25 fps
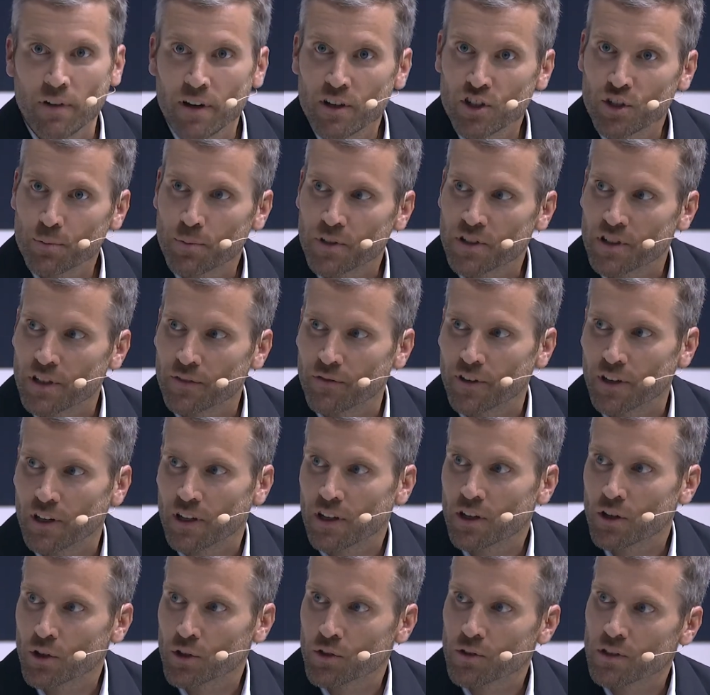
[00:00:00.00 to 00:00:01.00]
very specific
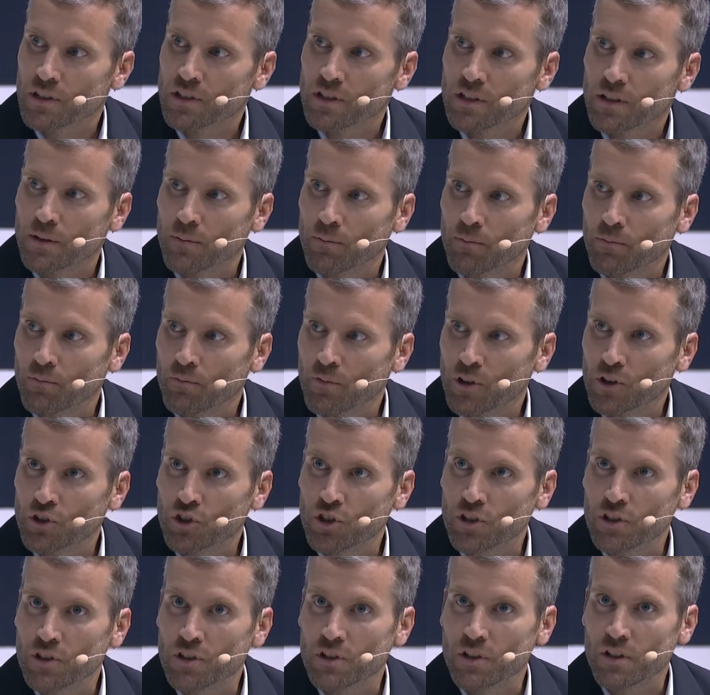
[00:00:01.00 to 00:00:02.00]
ecosystem,
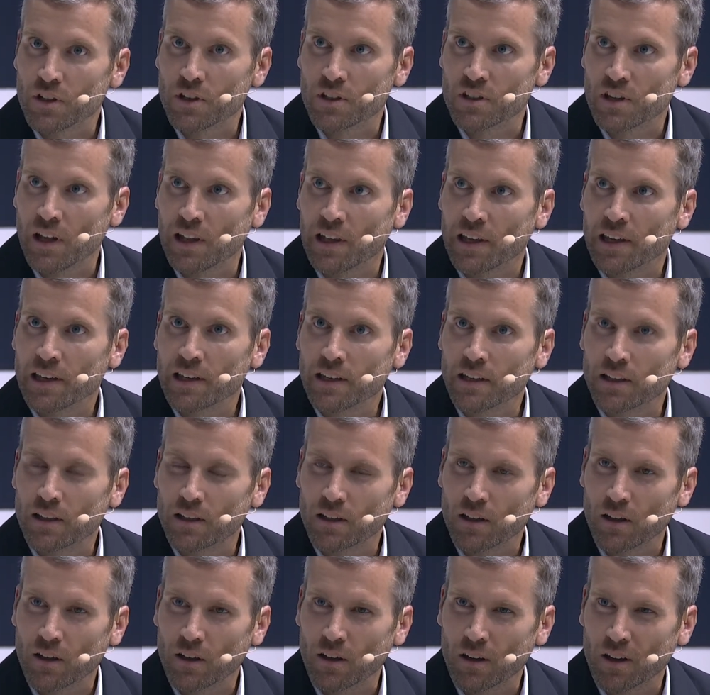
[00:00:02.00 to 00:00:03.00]
which is
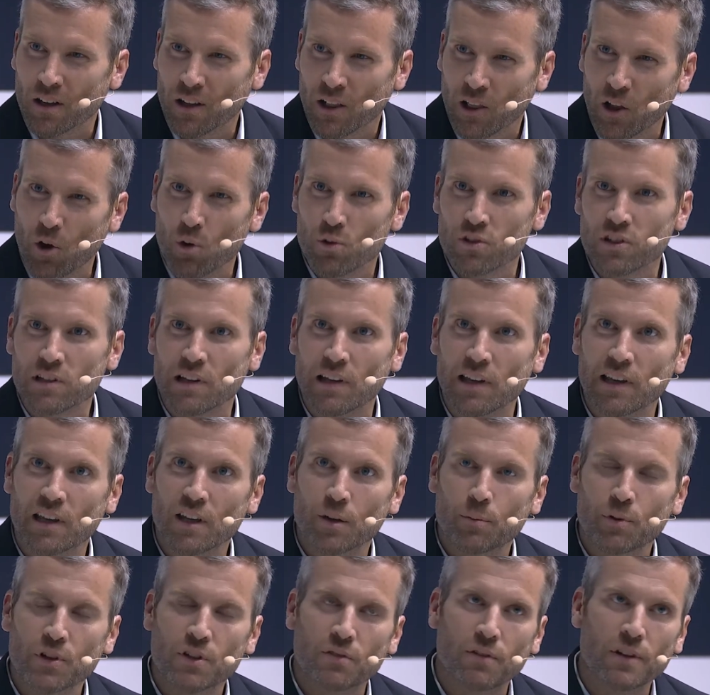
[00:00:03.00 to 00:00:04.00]
a close
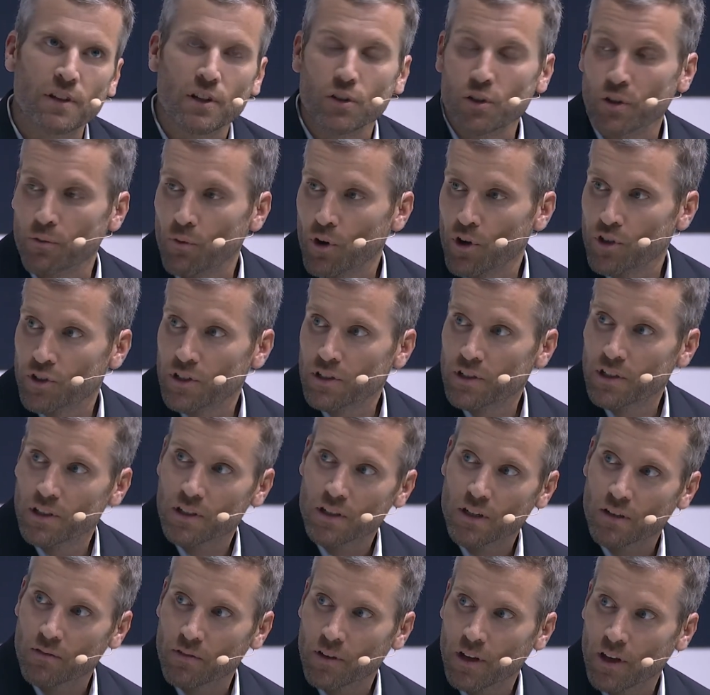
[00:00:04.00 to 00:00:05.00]
link between the
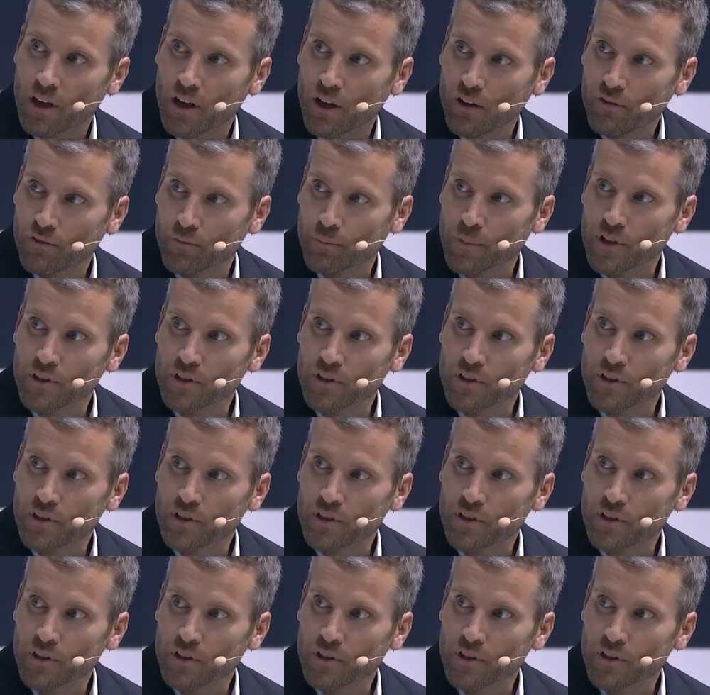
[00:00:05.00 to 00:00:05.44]
universities that we have,